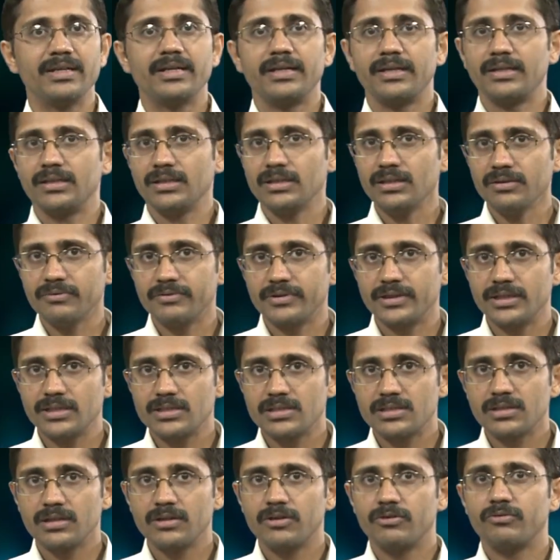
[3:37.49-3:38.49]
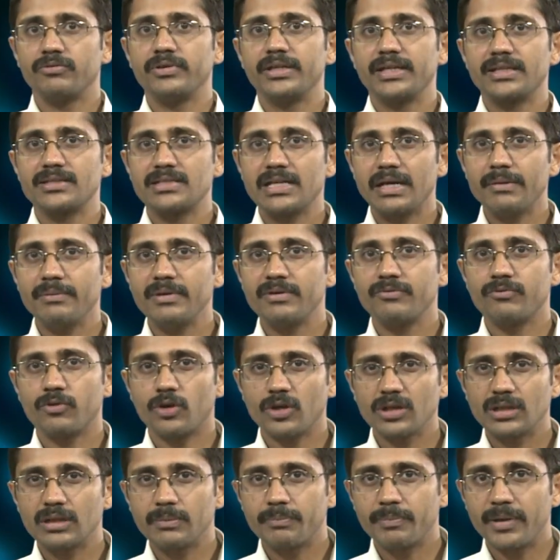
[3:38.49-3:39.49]
In other words, we examine
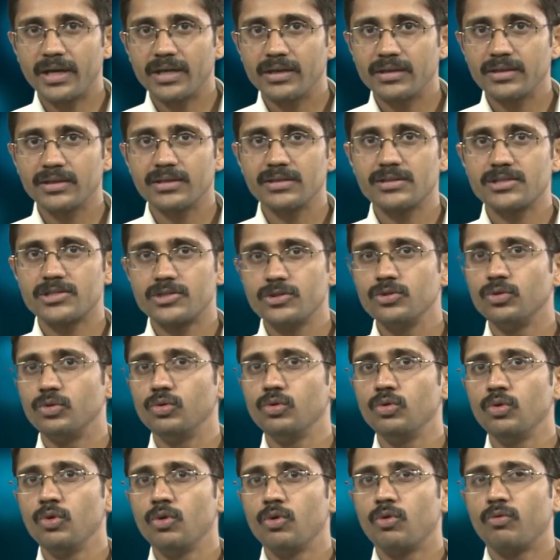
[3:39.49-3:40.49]
what the particles do